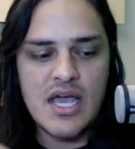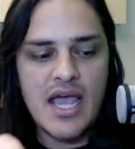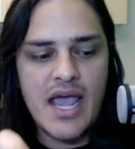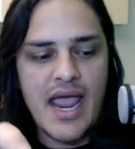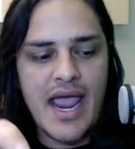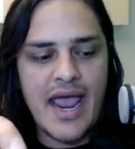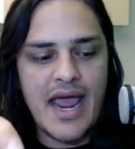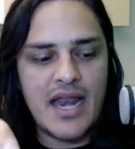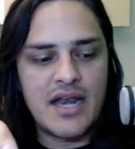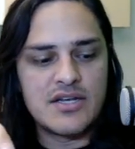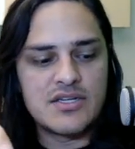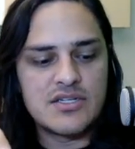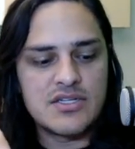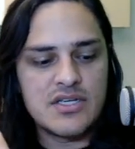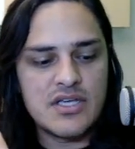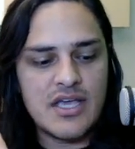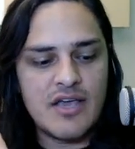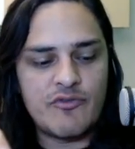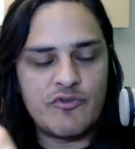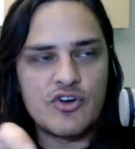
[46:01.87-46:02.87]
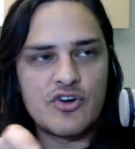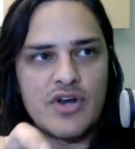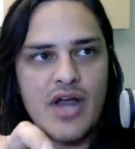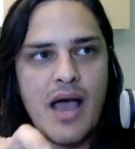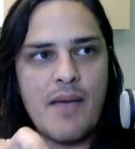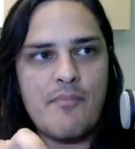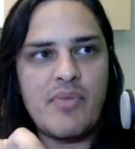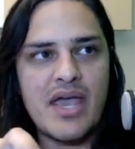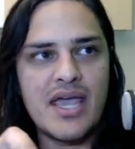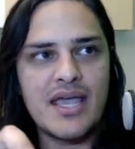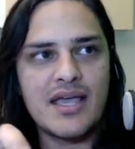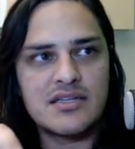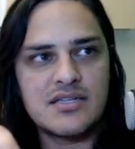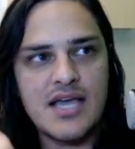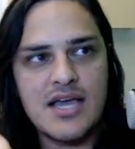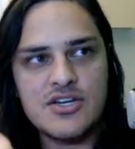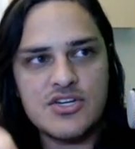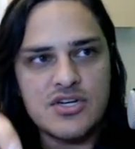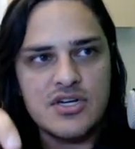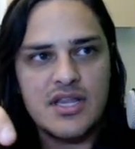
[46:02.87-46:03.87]
And if you're not paying
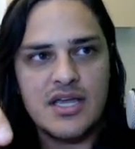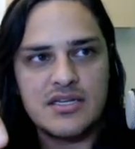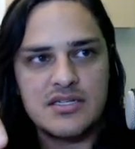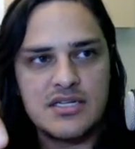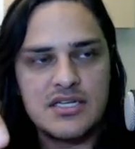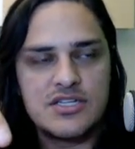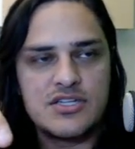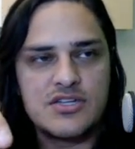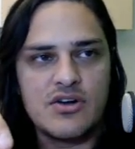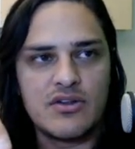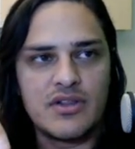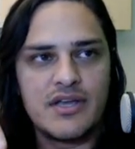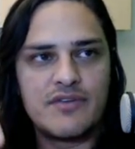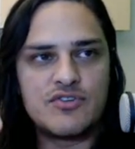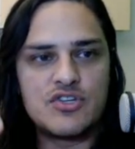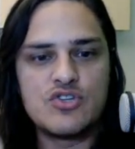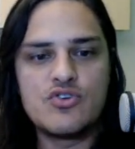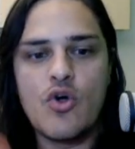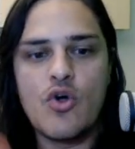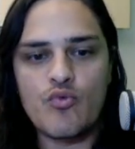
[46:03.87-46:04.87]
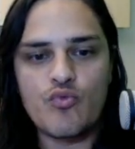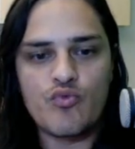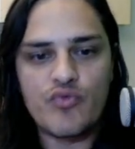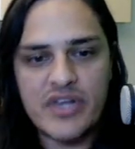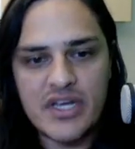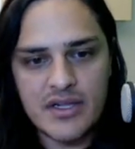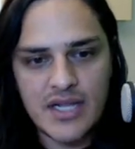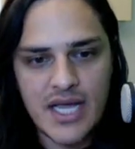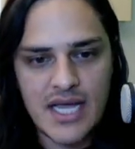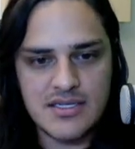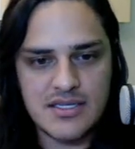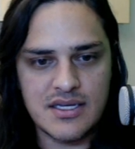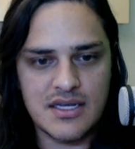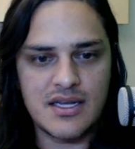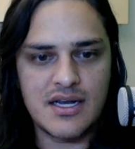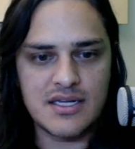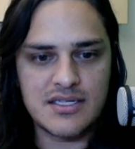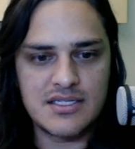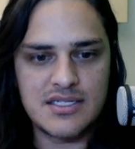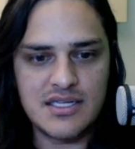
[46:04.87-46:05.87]
attention to that CTR lift, you don't realize that
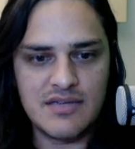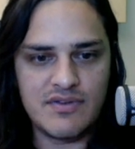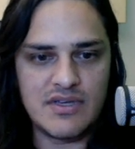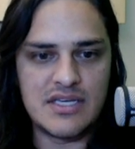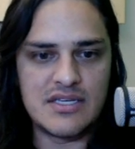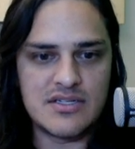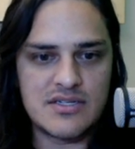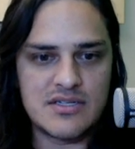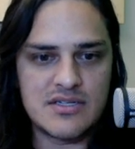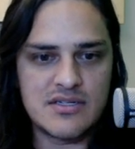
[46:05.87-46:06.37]
connected TV is